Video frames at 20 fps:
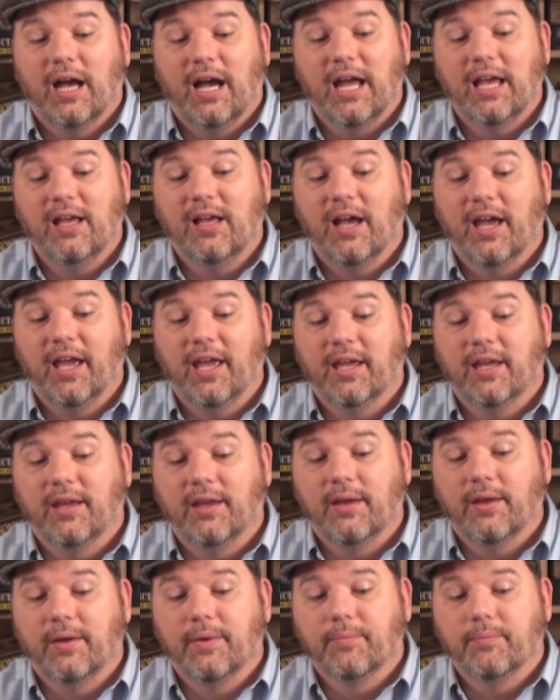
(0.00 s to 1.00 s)
I like
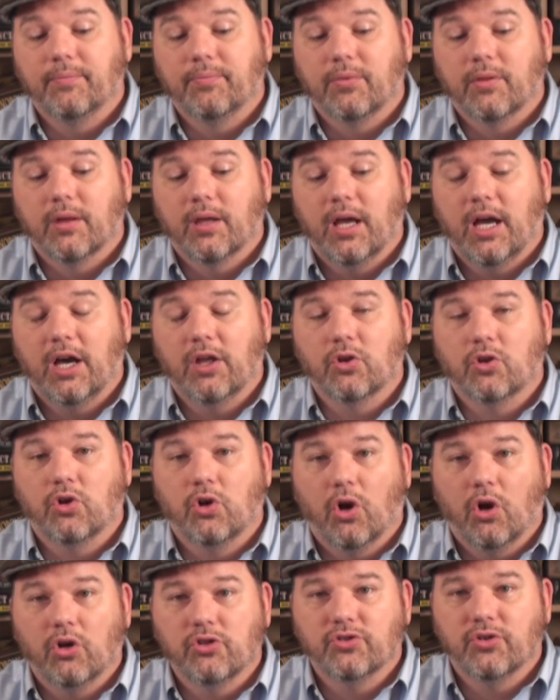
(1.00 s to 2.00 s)
how the
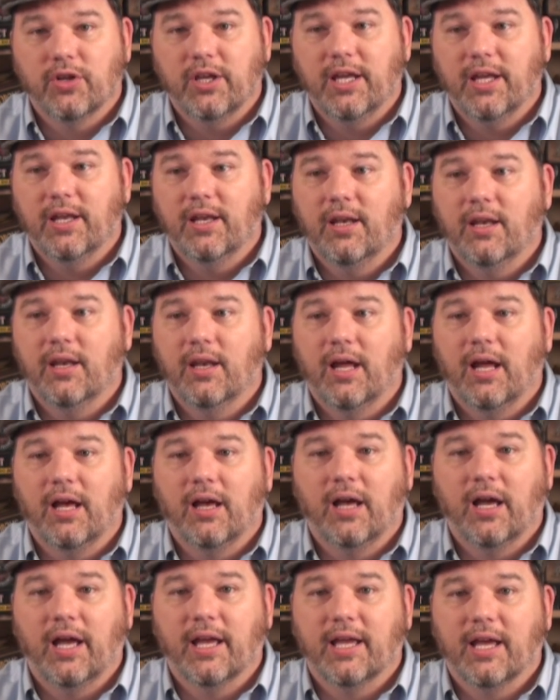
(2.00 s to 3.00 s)
cards are hidden. I
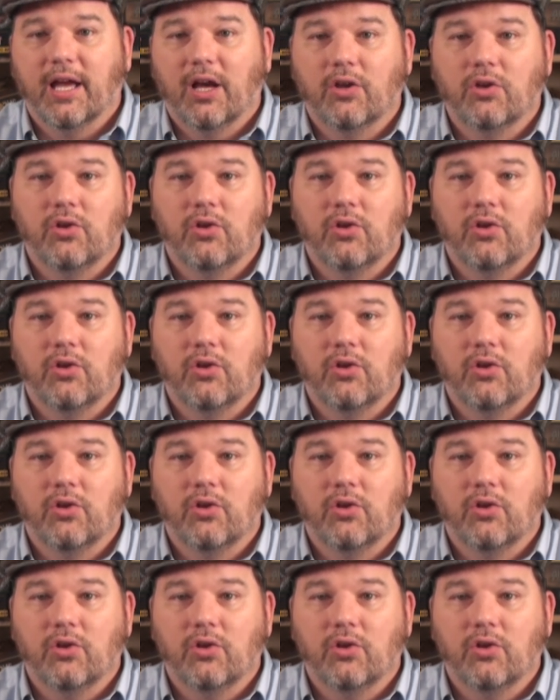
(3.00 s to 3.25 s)
like how